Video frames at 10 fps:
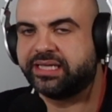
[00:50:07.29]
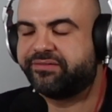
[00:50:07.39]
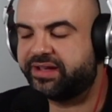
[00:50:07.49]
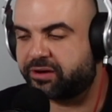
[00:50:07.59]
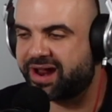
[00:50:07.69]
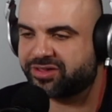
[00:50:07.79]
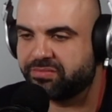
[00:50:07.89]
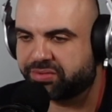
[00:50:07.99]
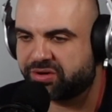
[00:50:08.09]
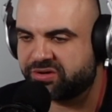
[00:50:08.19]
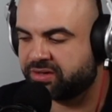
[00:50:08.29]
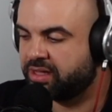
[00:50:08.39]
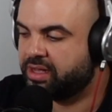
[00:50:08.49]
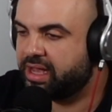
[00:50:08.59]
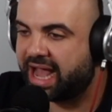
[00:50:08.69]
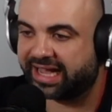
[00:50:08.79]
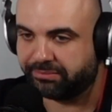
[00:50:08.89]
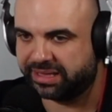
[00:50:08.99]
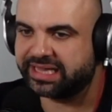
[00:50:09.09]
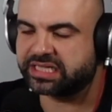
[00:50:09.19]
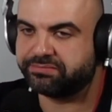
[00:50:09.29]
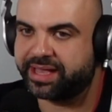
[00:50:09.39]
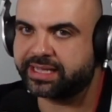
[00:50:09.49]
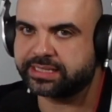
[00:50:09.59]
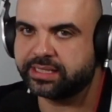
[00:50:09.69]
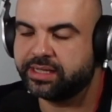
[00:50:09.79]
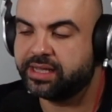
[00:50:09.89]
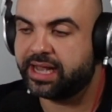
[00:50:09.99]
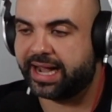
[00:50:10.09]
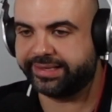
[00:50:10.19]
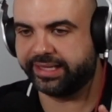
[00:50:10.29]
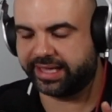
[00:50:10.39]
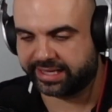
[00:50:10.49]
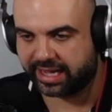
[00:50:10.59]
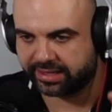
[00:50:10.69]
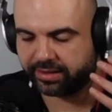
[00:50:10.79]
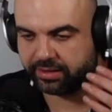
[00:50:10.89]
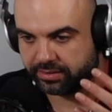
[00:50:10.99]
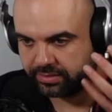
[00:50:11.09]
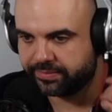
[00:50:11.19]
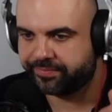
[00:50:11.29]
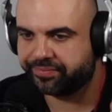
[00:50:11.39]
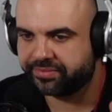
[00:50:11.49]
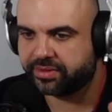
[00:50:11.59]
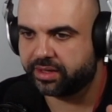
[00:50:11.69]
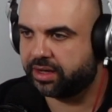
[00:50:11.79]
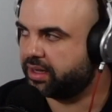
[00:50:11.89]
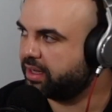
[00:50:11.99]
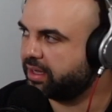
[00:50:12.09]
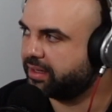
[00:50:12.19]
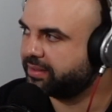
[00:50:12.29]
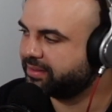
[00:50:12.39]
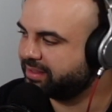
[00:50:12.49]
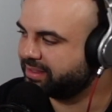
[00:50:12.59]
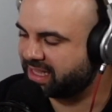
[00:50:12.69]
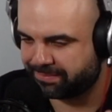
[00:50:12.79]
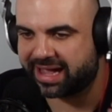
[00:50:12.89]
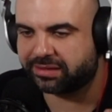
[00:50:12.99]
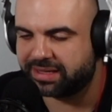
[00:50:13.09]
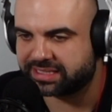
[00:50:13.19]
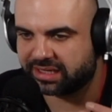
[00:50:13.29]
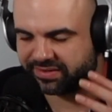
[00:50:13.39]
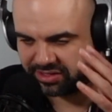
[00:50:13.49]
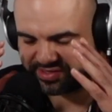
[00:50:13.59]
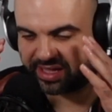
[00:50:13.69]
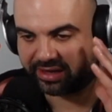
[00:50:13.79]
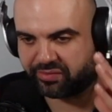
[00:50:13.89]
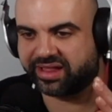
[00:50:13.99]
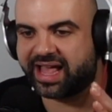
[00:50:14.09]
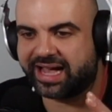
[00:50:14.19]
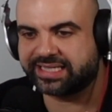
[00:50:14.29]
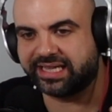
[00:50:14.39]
And if I crash and burn, I can play this mix until I kind of get back to myself and just like relax.